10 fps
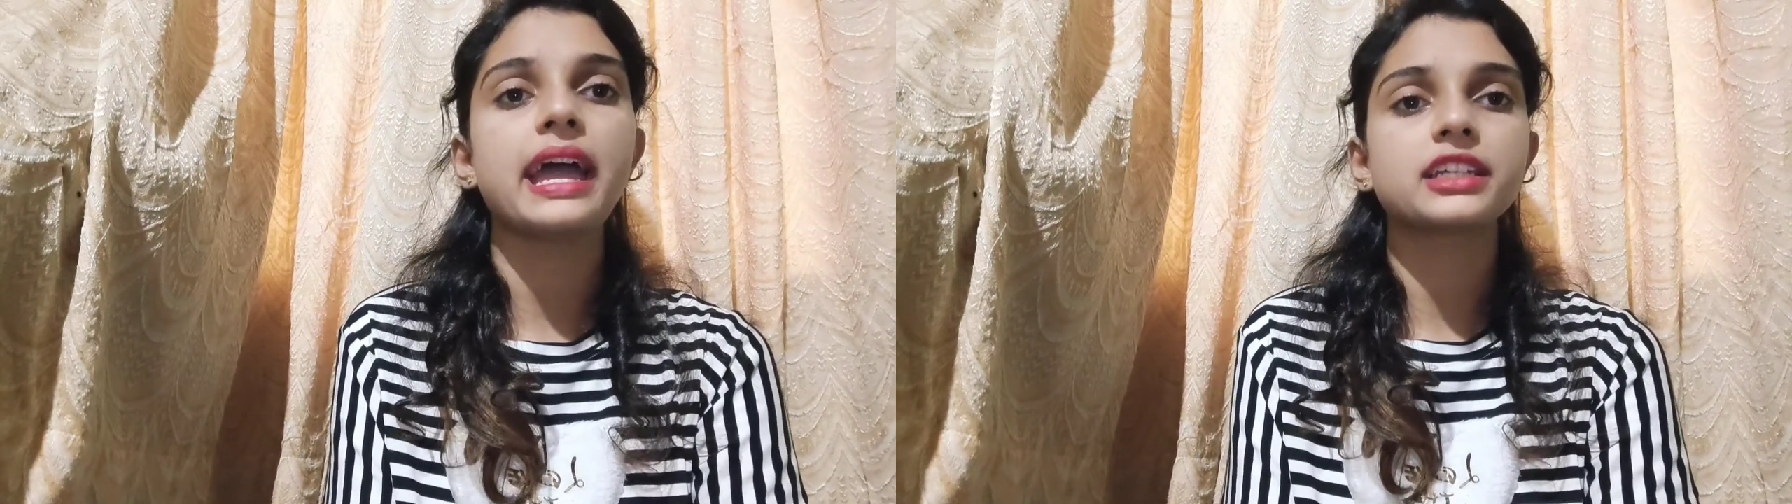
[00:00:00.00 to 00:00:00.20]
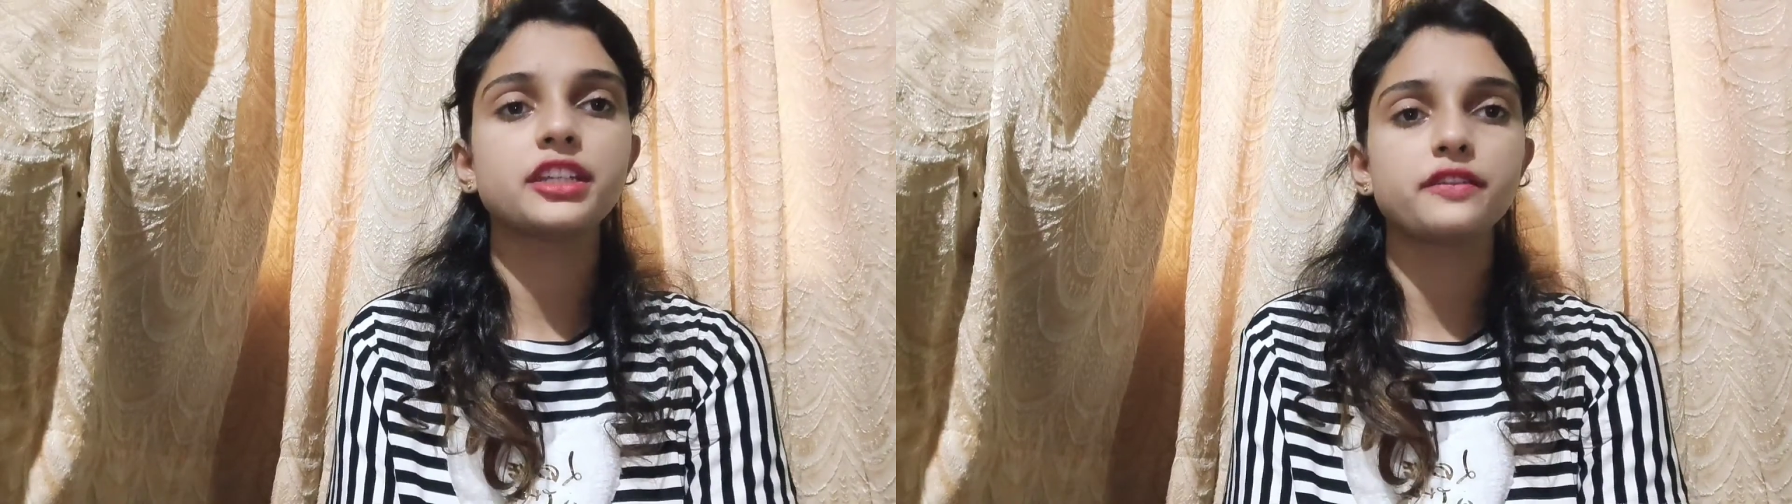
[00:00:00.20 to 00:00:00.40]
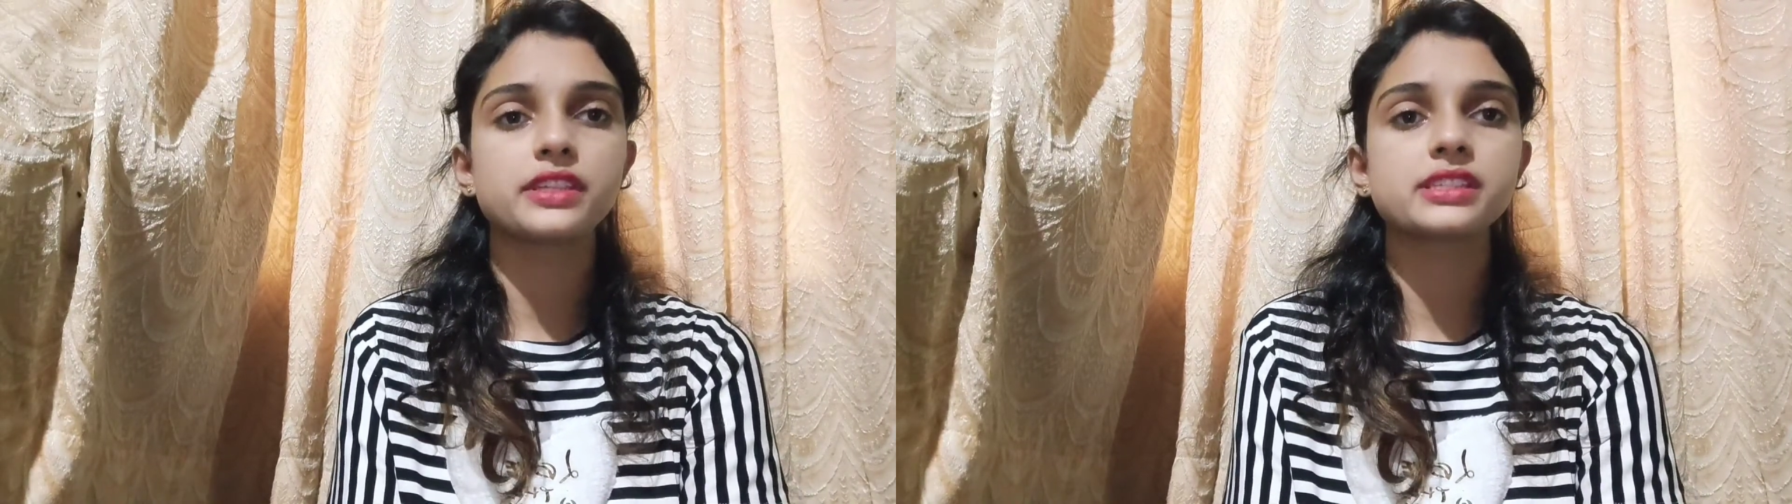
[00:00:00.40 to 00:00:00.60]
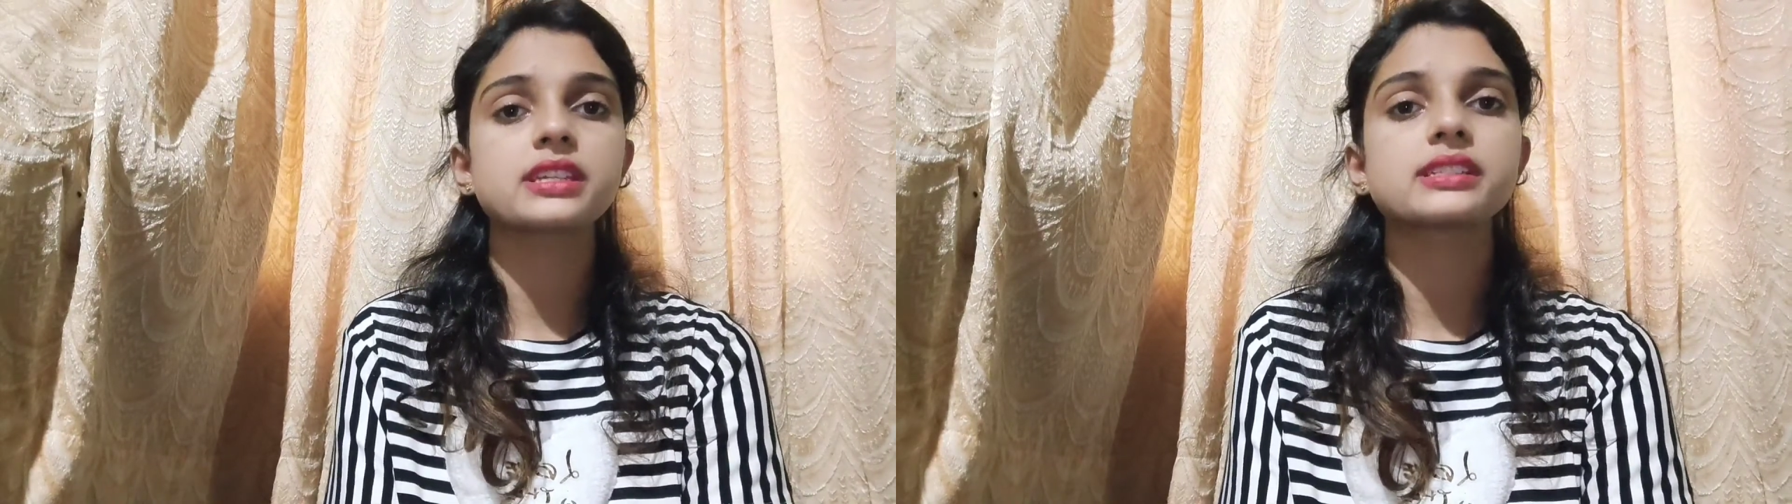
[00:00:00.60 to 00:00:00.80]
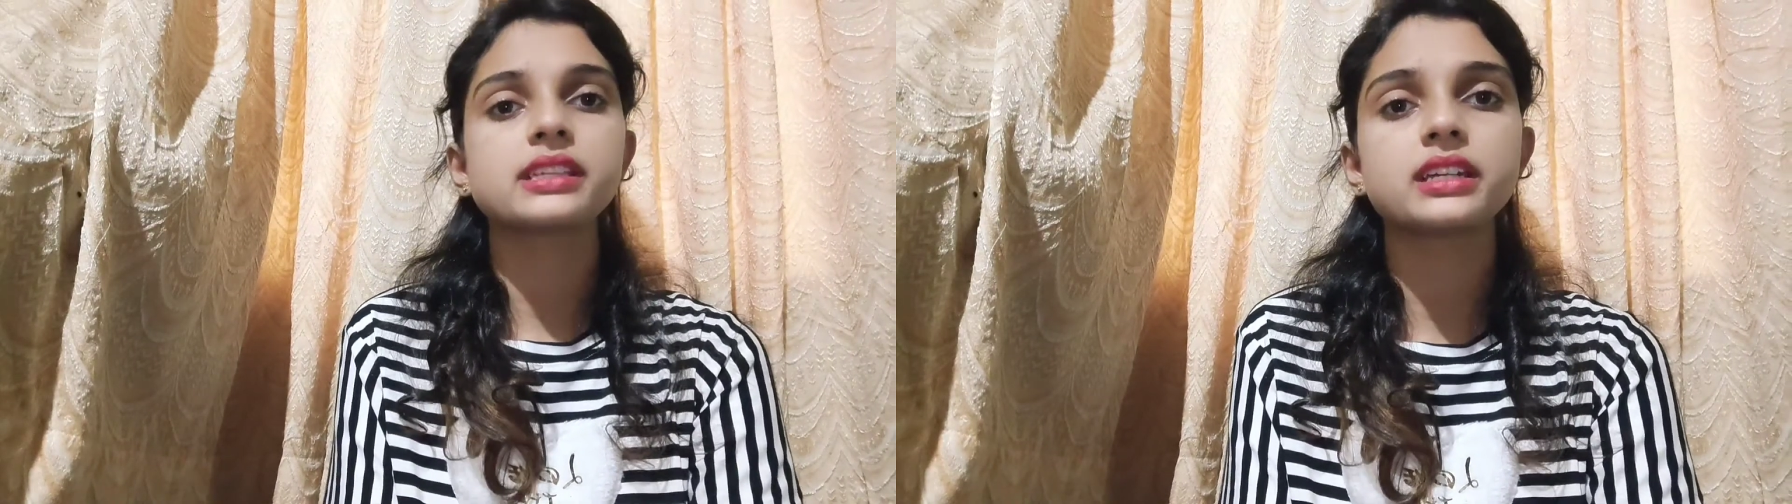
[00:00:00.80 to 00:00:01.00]

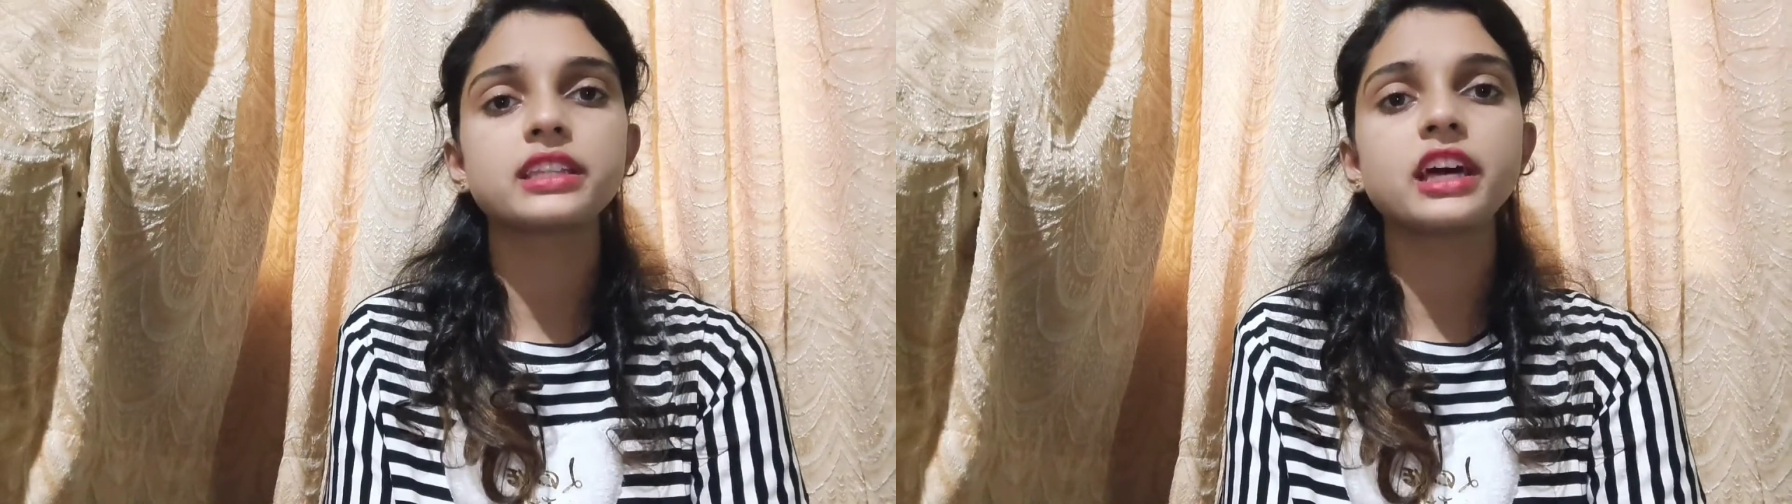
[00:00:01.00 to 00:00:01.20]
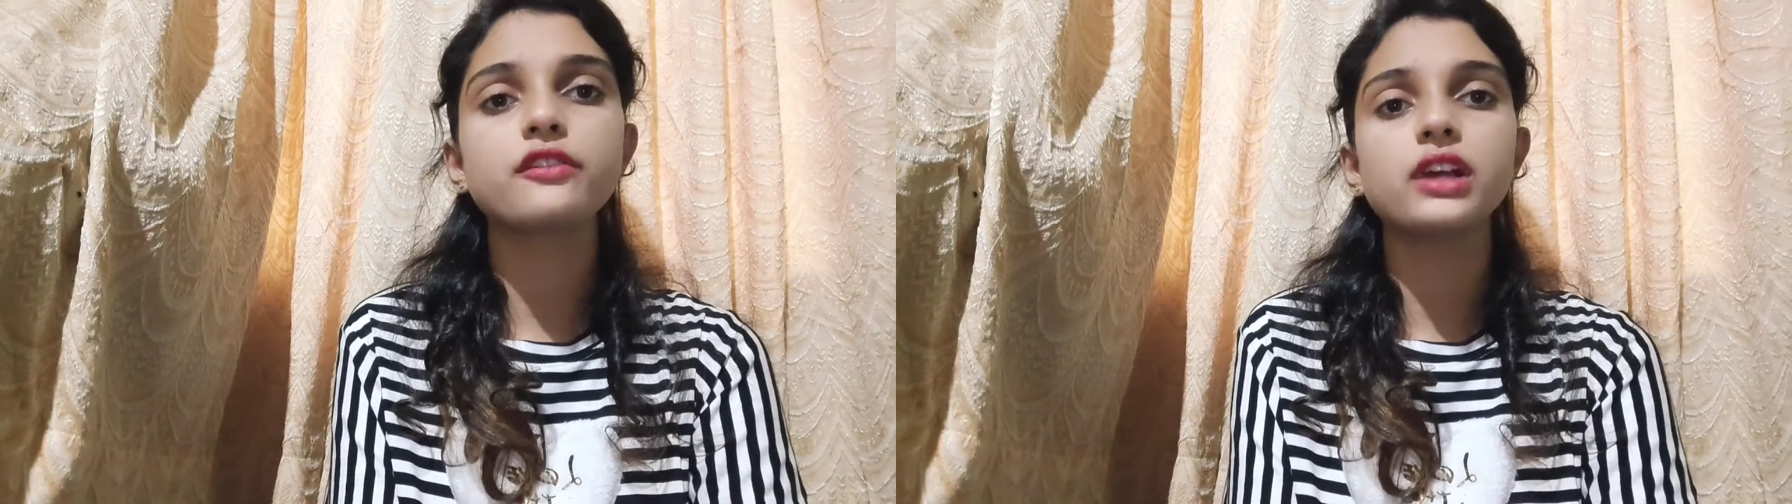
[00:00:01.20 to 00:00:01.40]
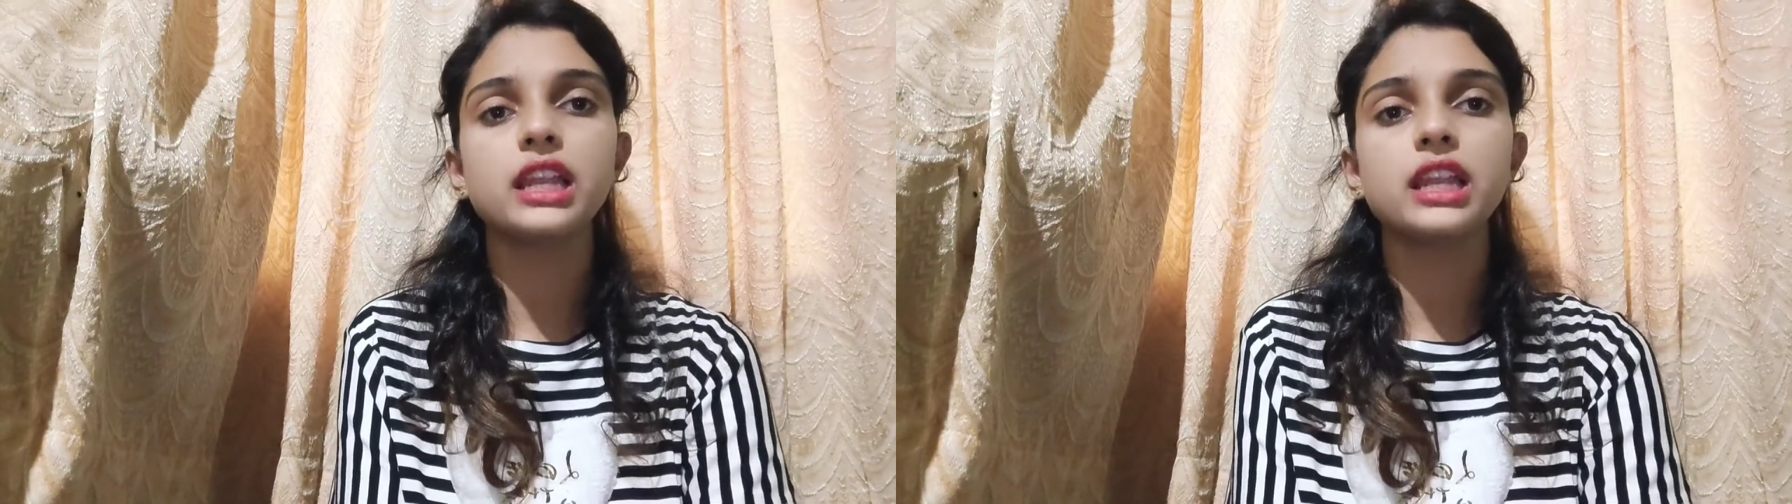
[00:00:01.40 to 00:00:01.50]
activist Sardar